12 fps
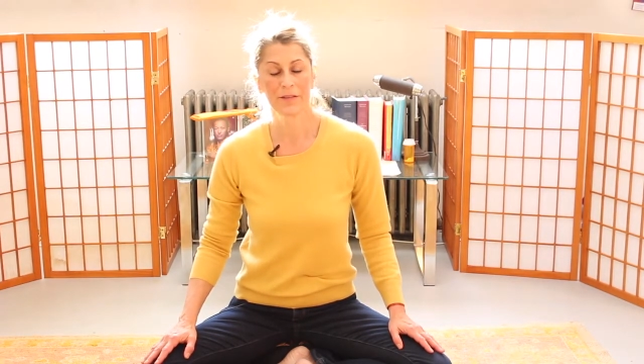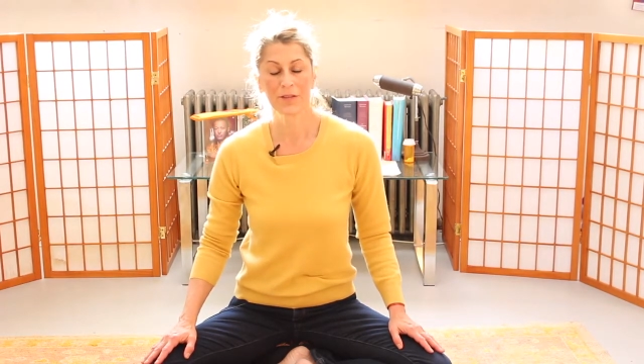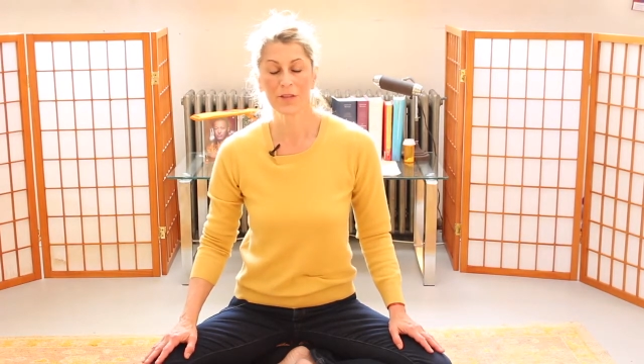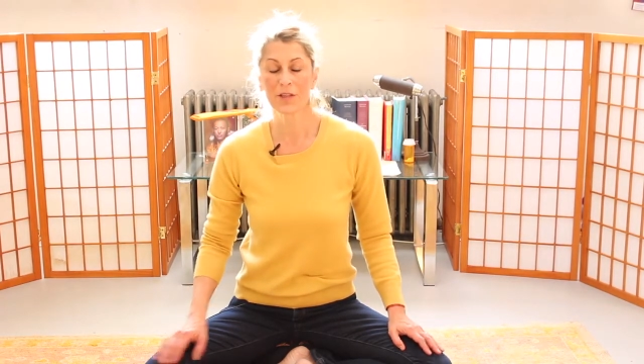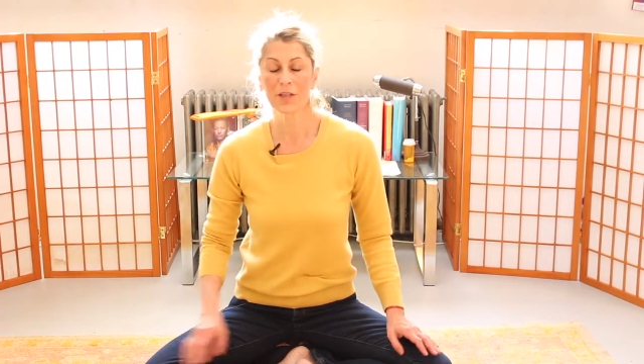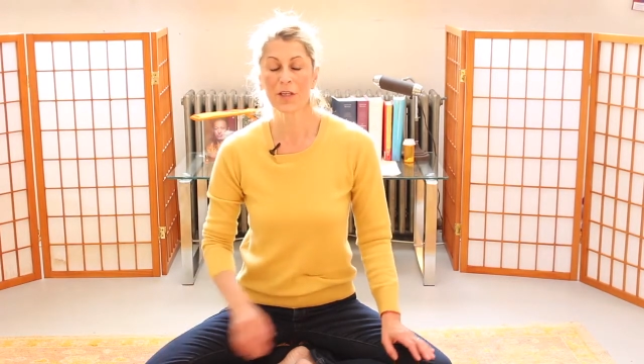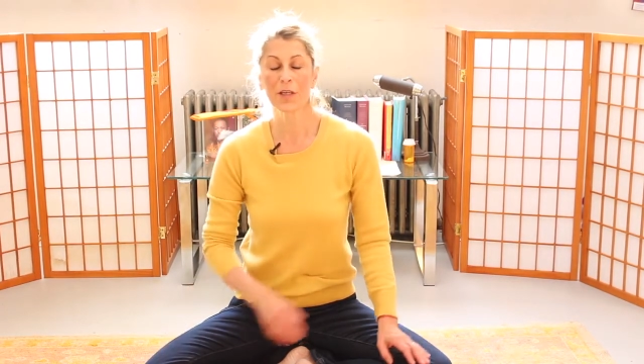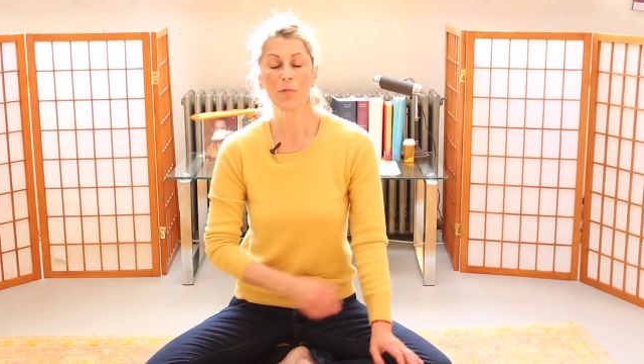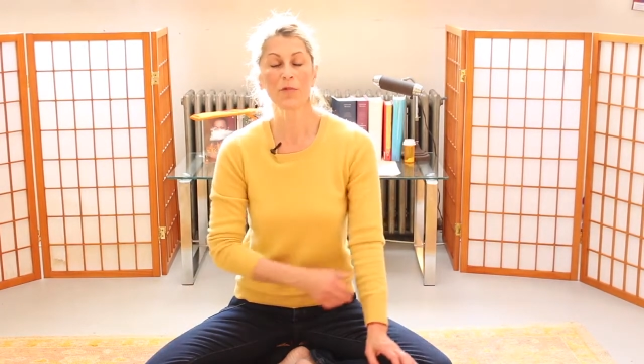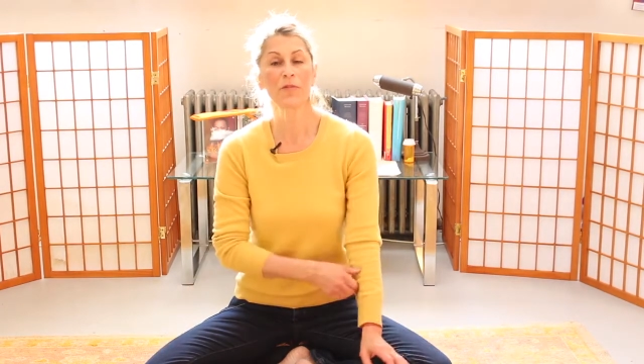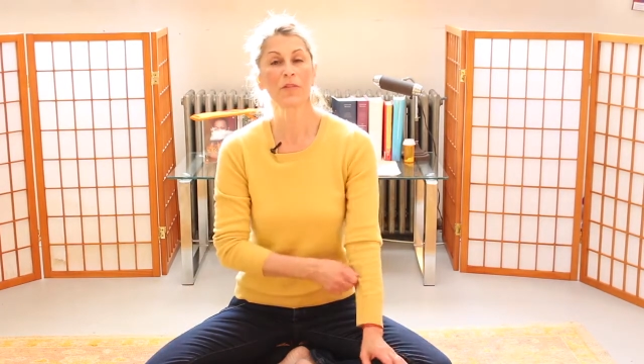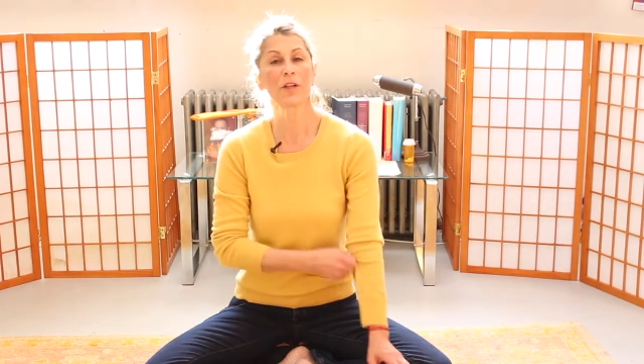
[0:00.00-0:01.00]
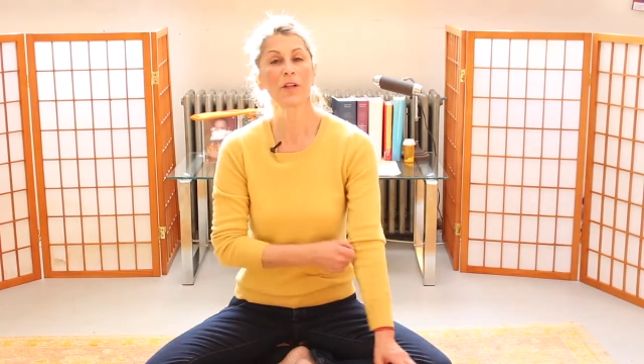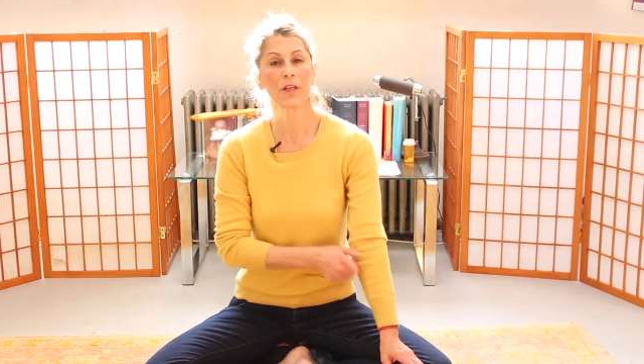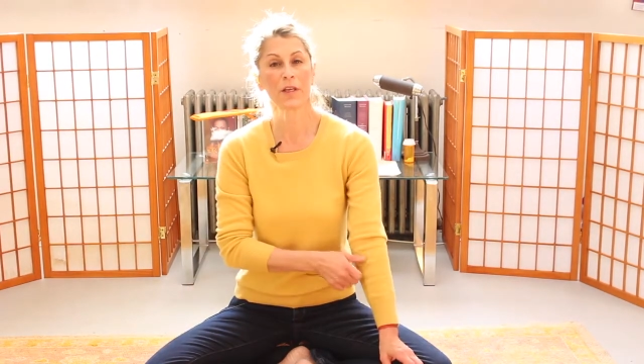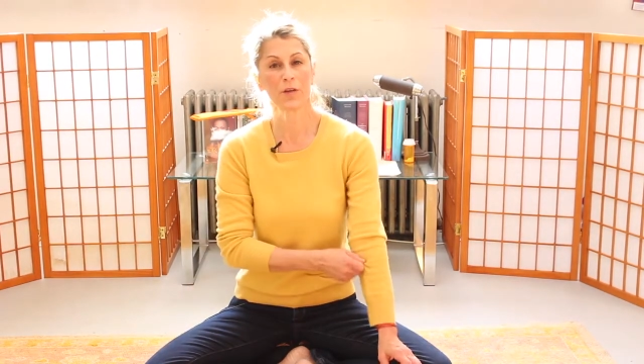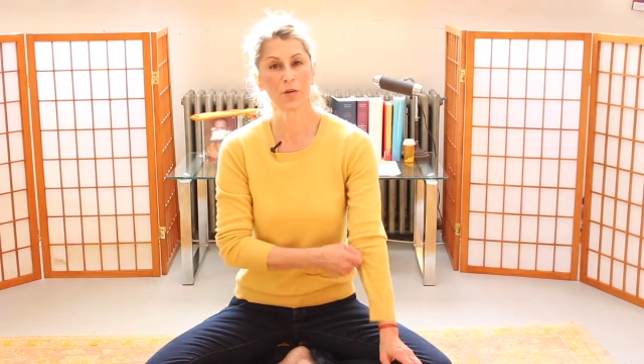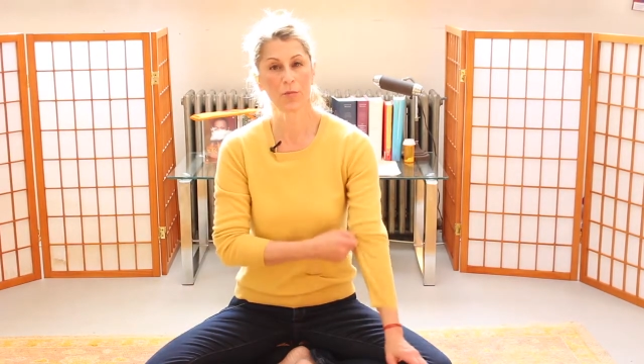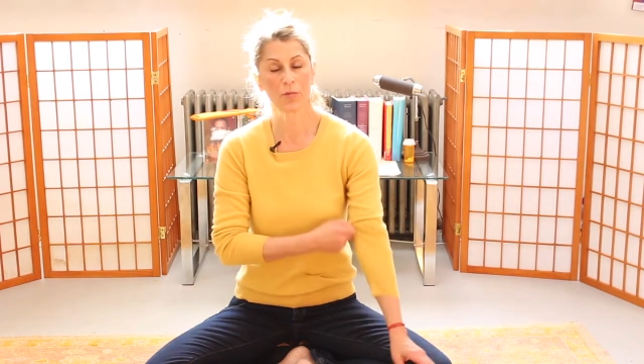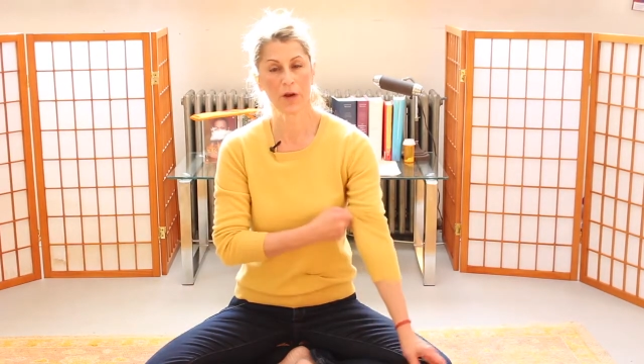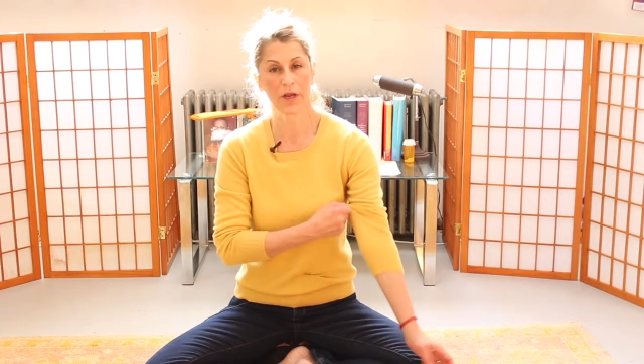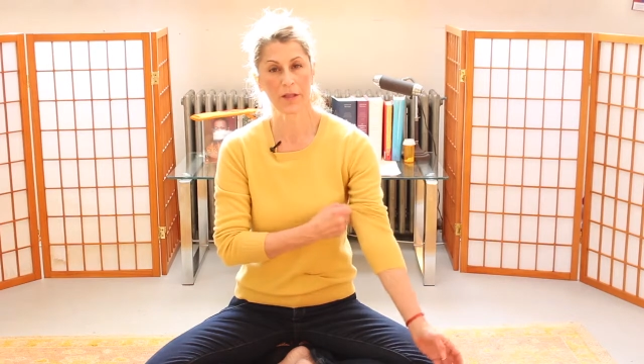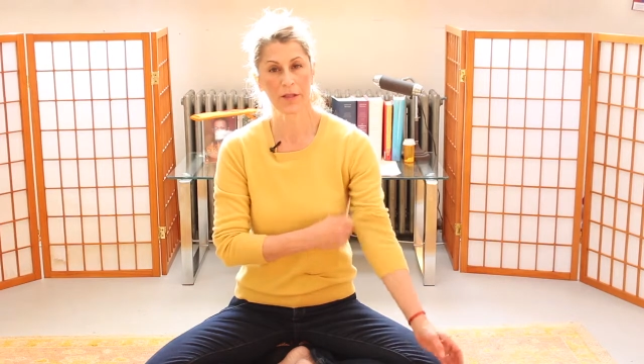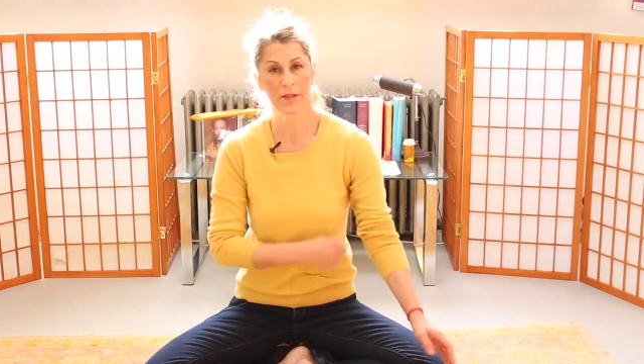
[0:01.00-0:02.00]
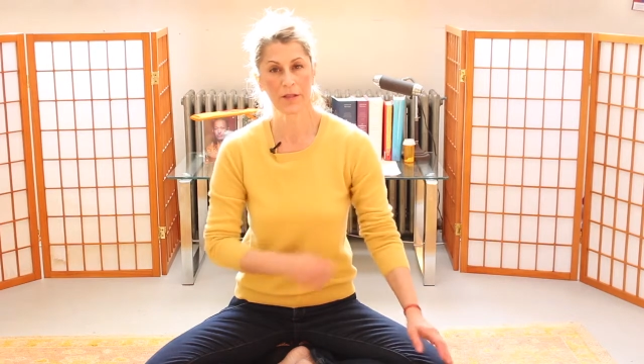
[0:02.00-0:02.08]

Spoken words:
Just keep feeling your breath.